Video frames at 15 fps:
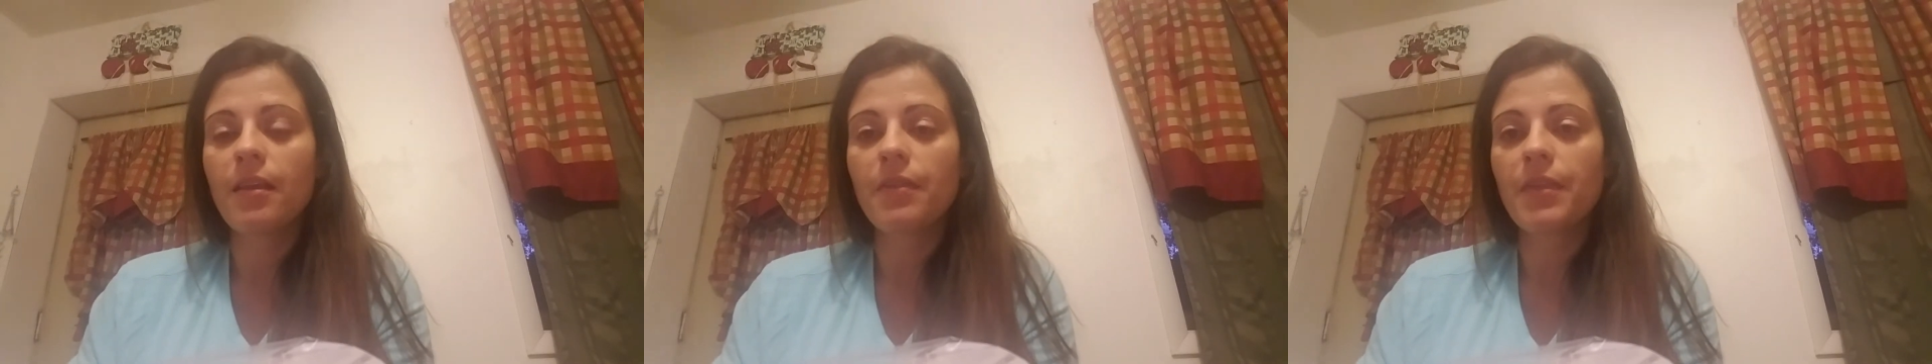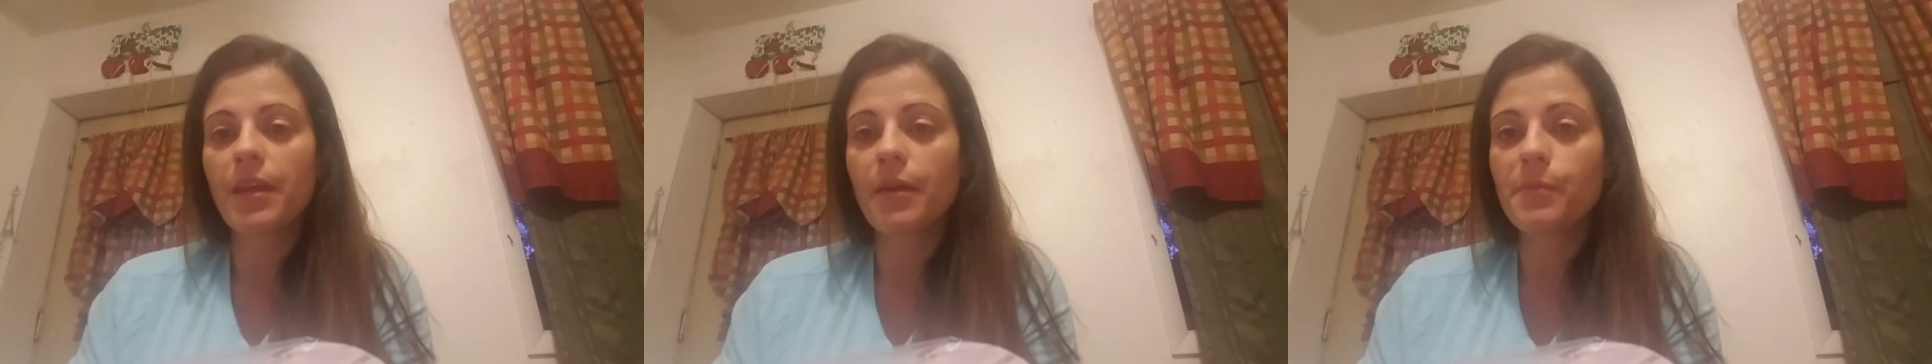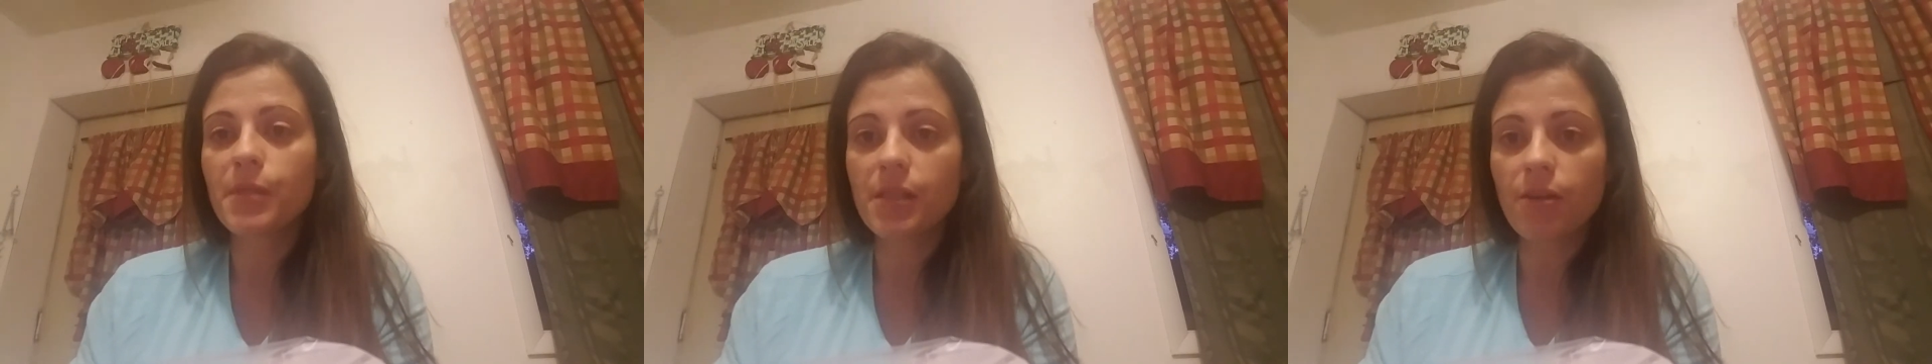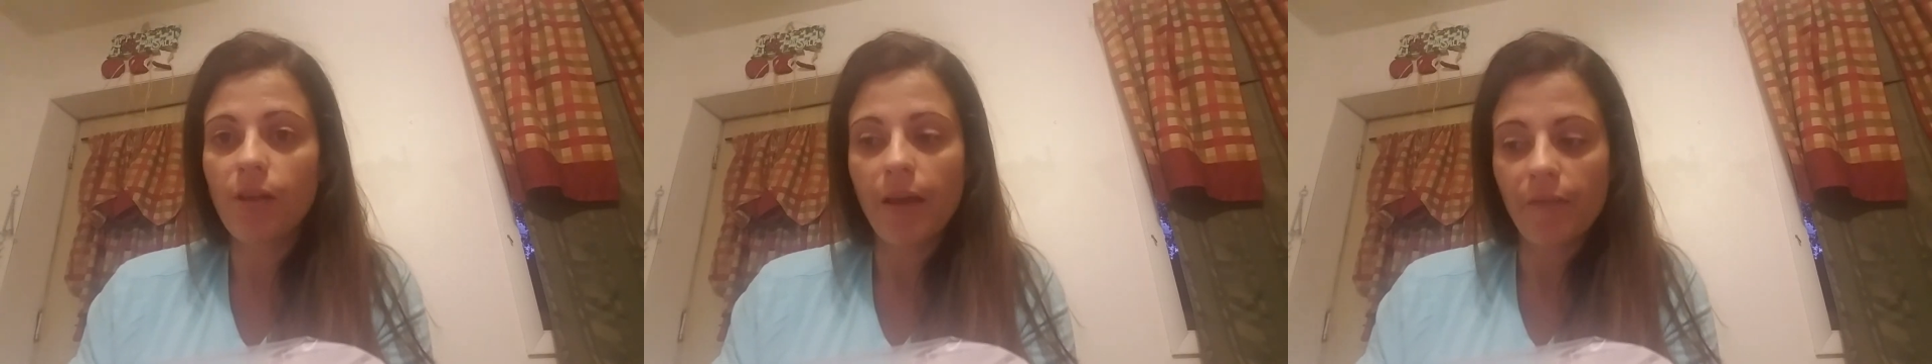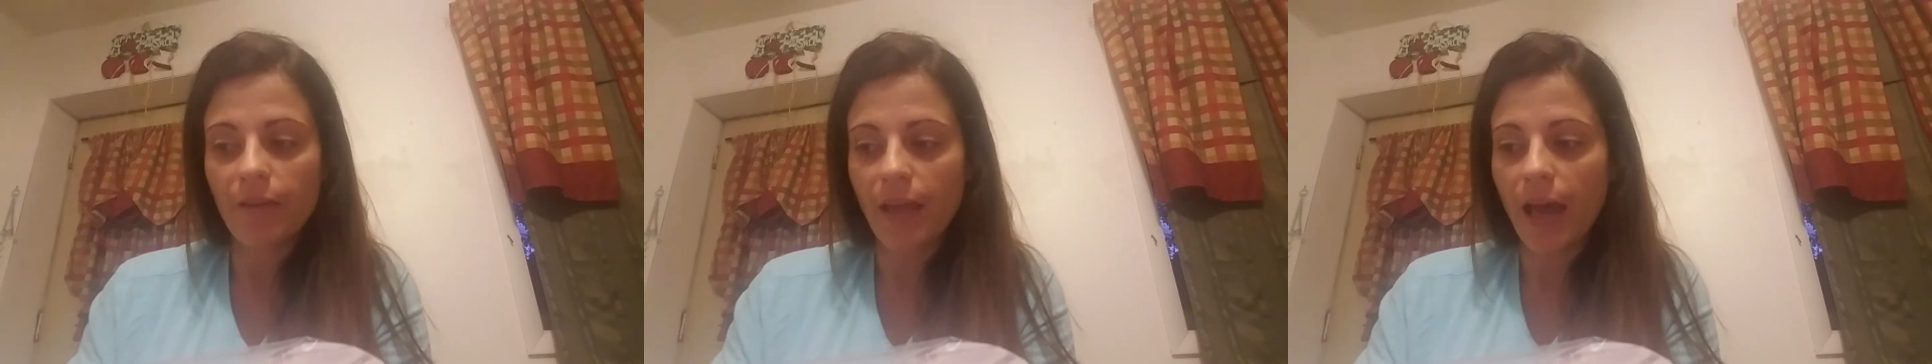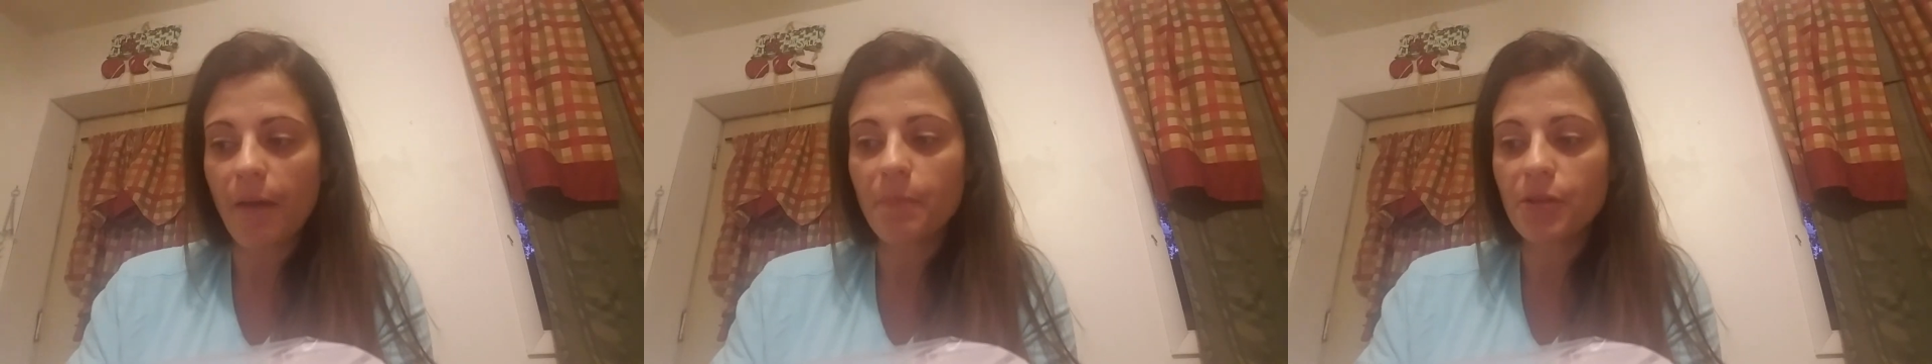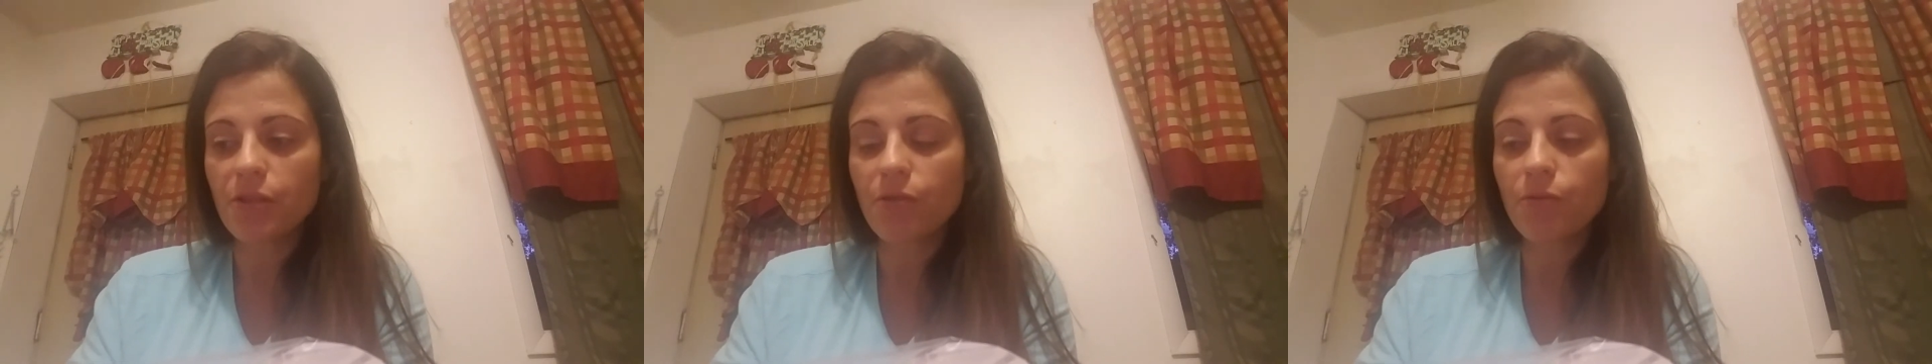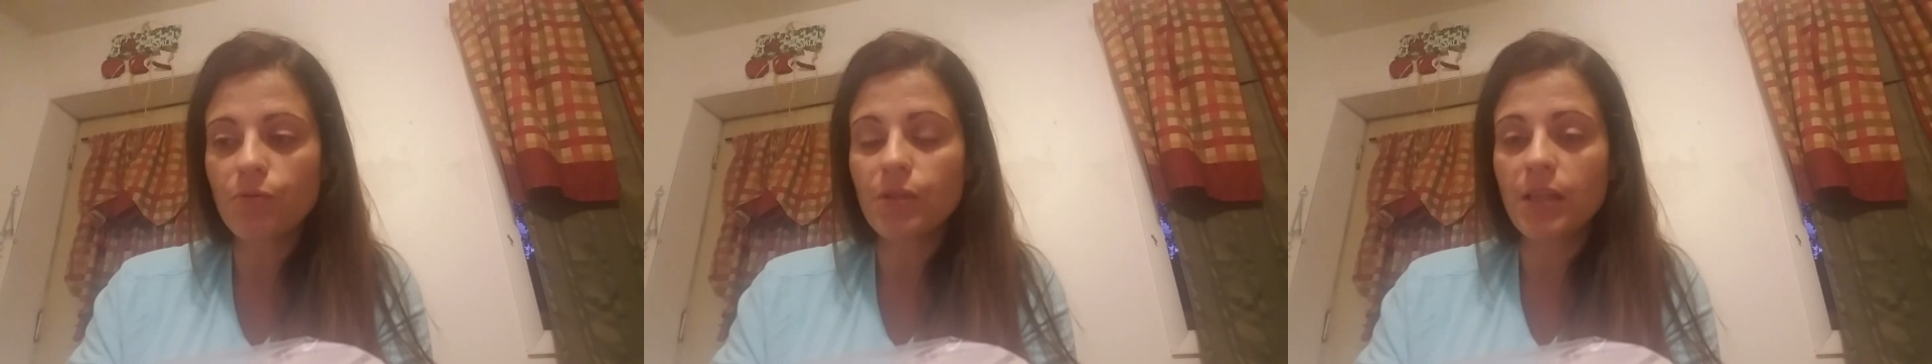that I'm still having
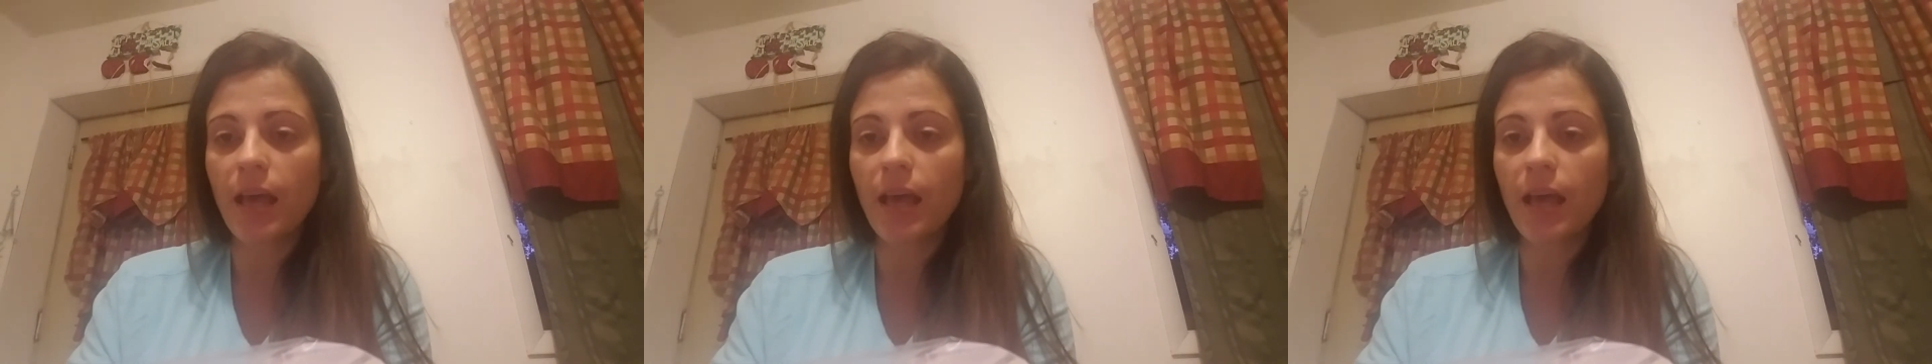episodes